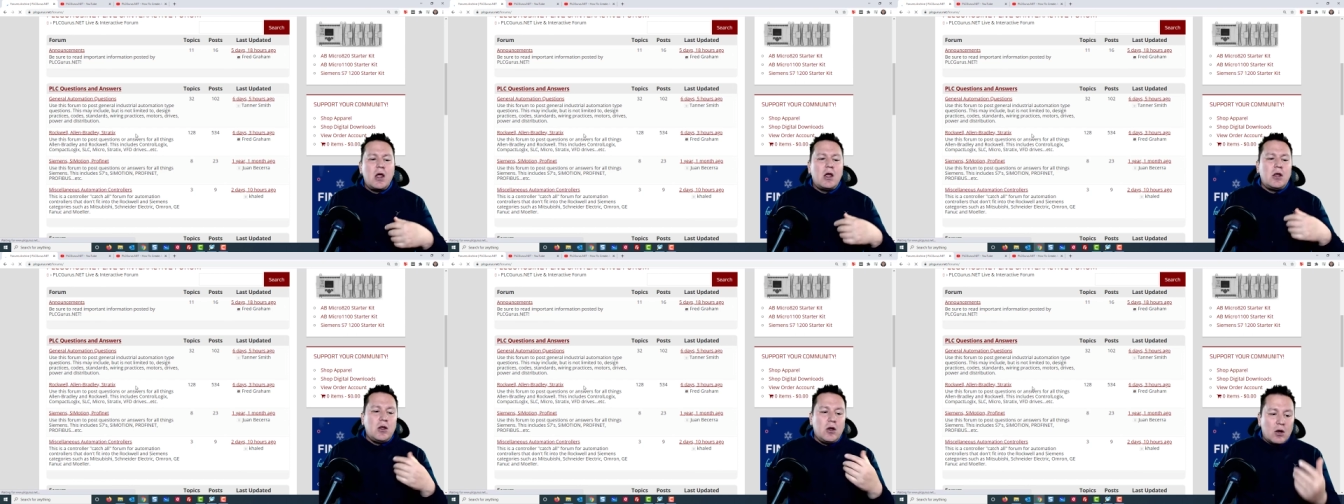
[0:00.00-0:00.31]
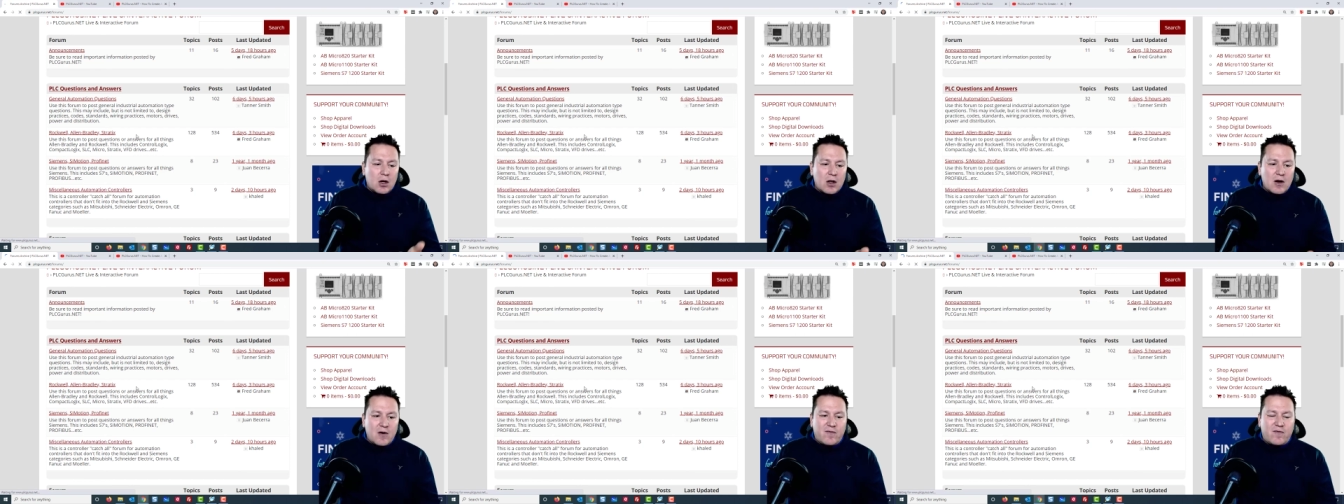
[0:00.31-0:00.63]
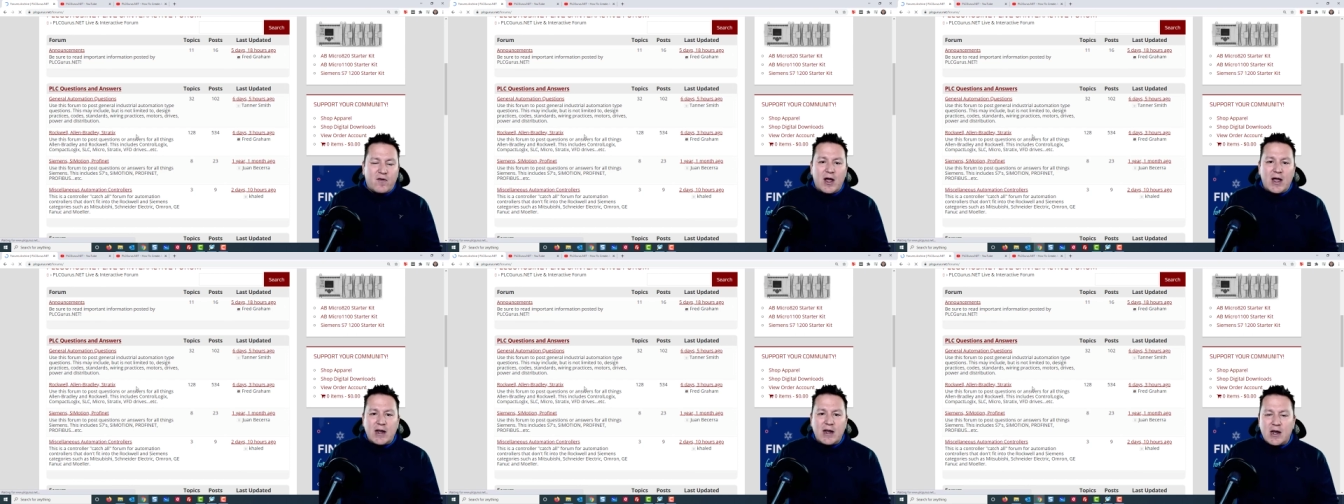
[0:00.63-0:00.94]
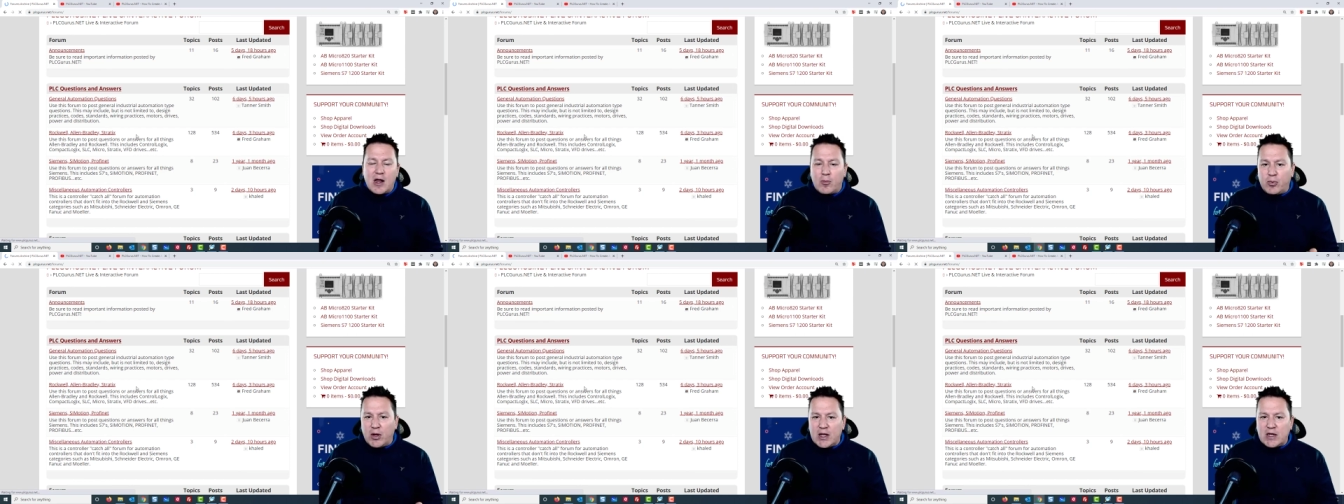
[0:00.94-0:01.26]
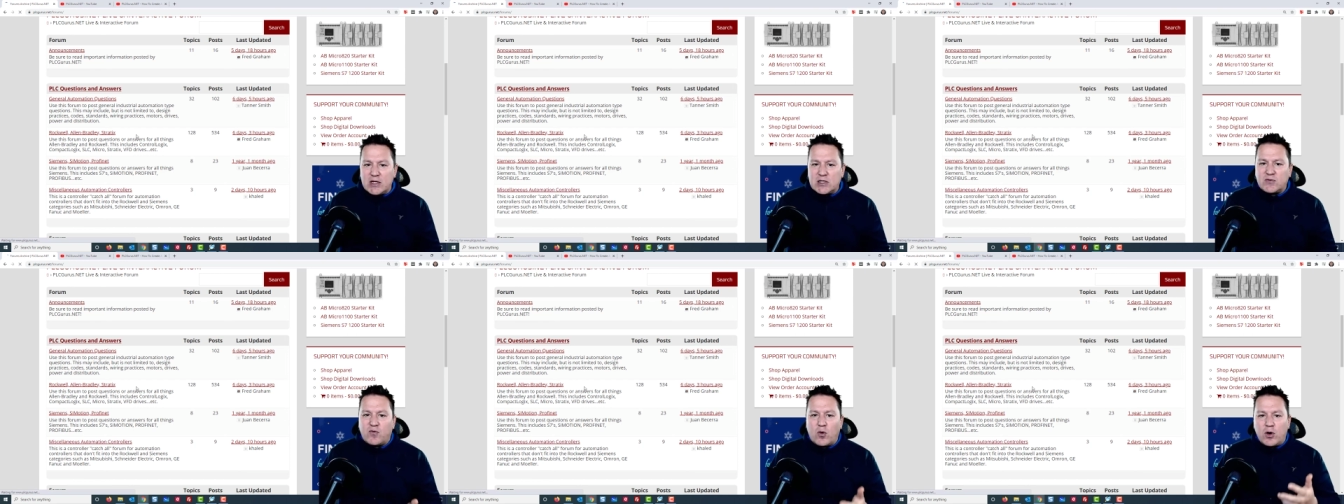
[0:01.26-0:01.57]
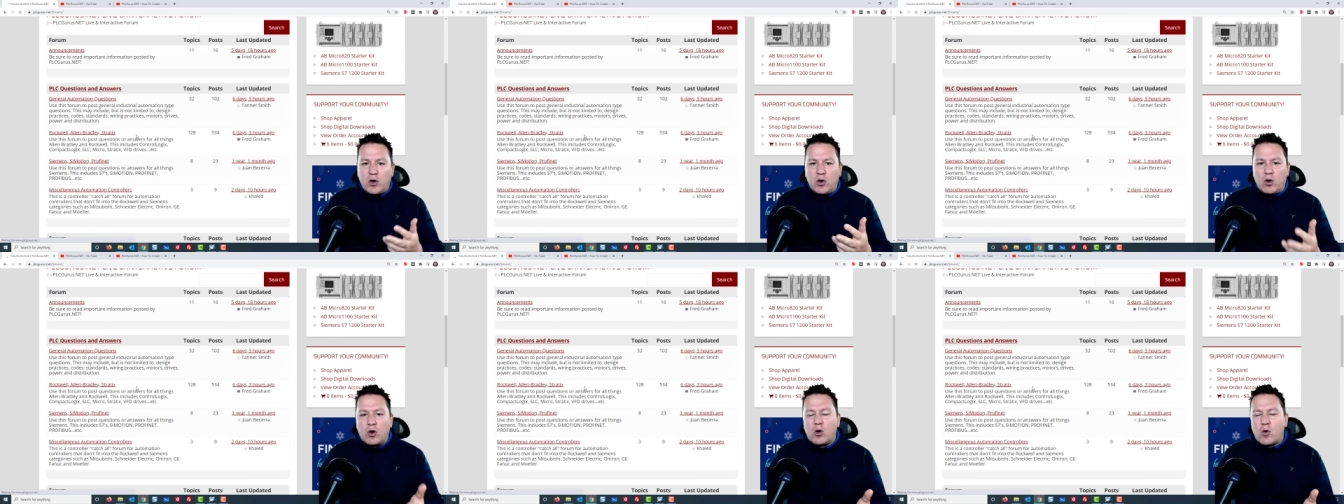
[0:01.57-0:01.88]
You're gonna find a place for
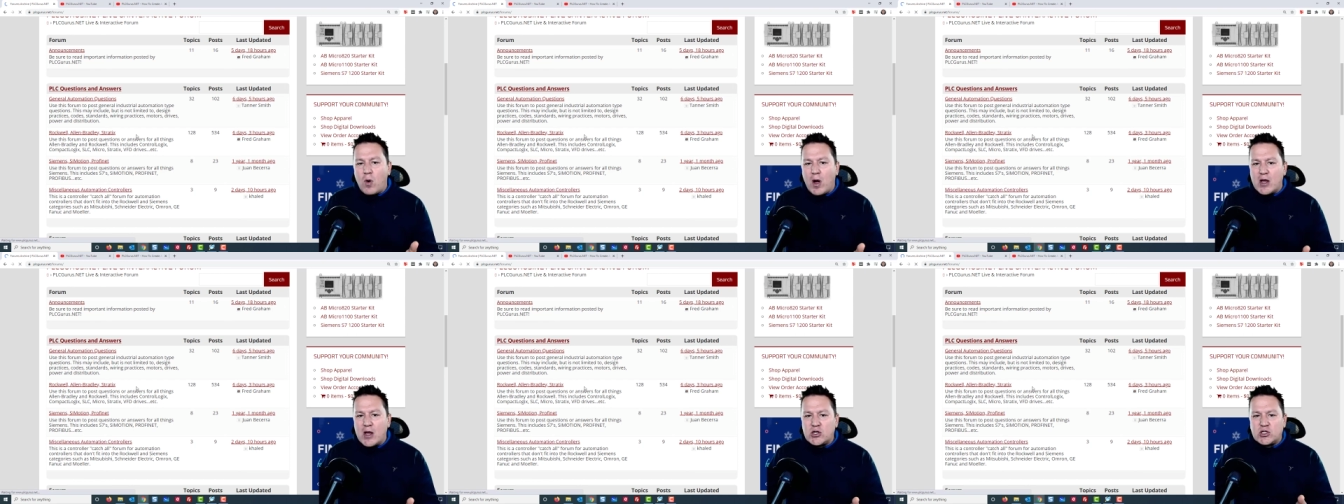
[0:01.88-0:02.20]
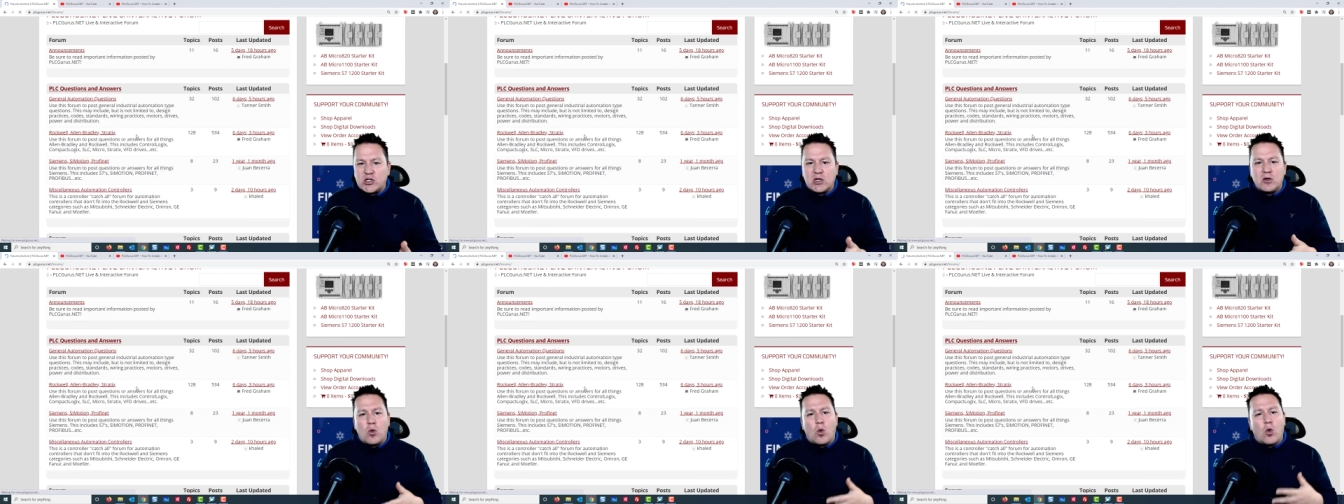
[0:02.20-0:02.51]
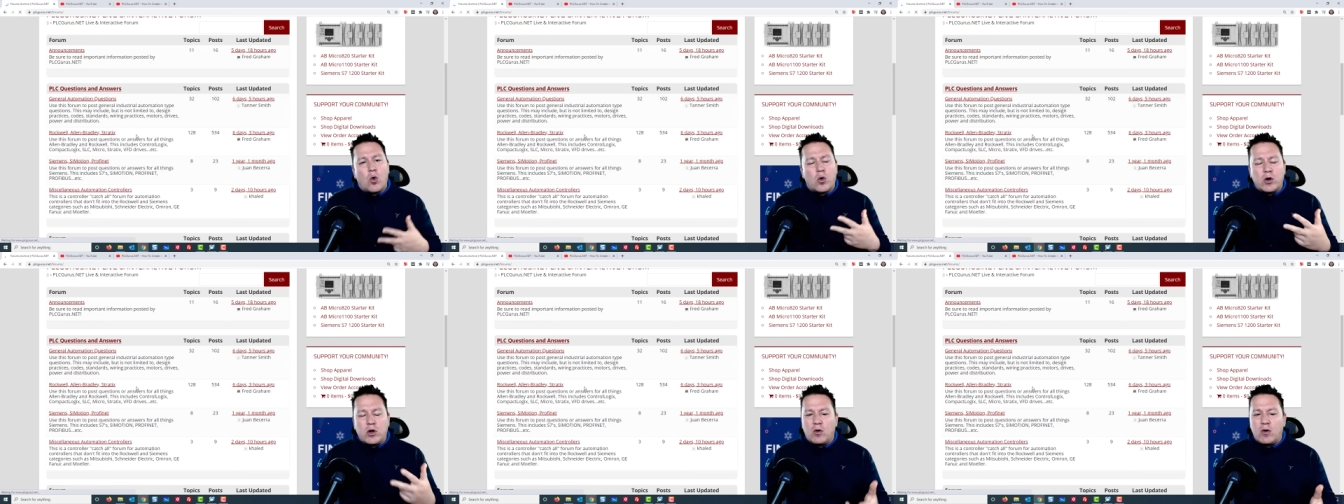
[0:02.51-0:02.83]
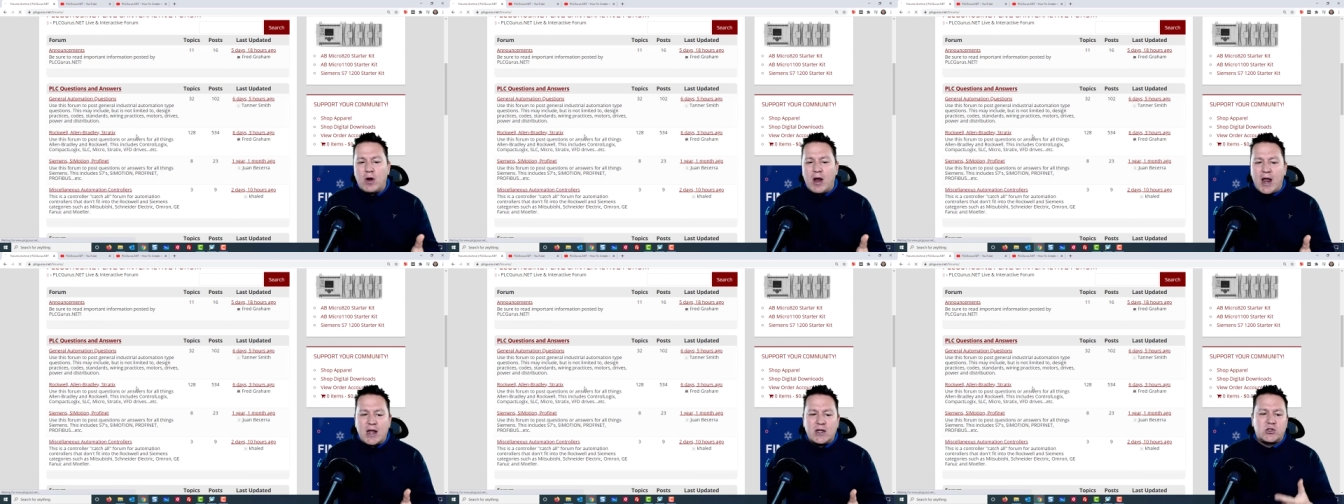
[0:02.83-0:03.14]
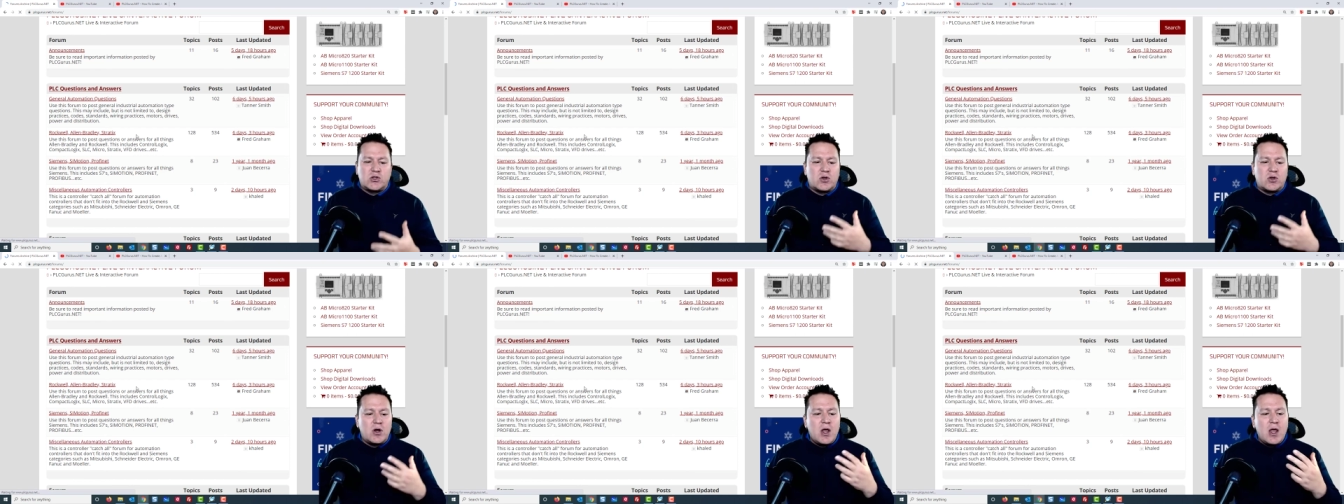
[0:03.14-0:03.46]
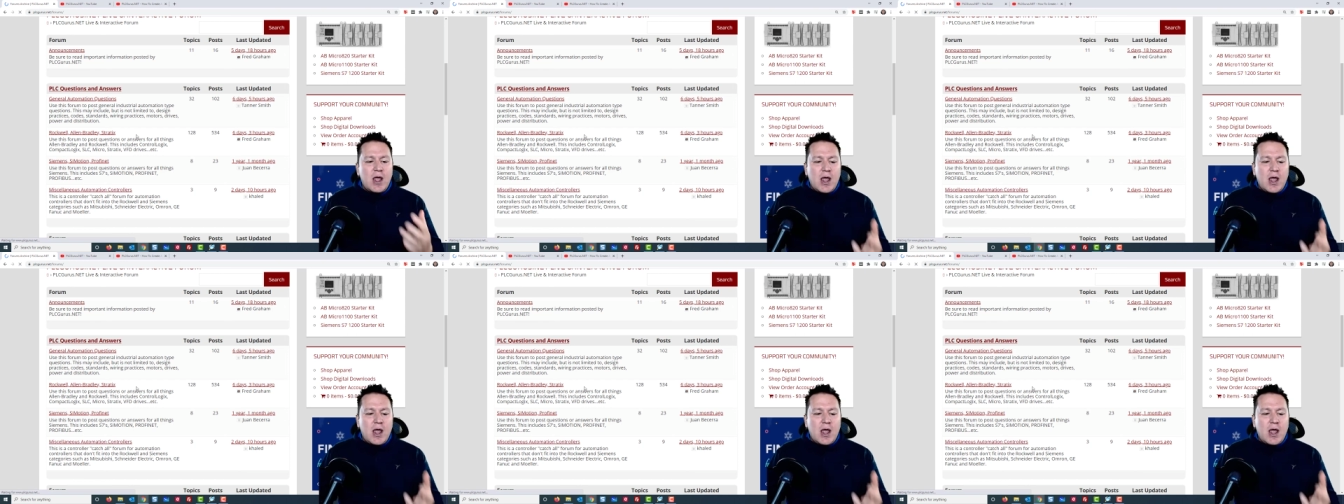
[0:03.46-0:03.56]
your question or your answer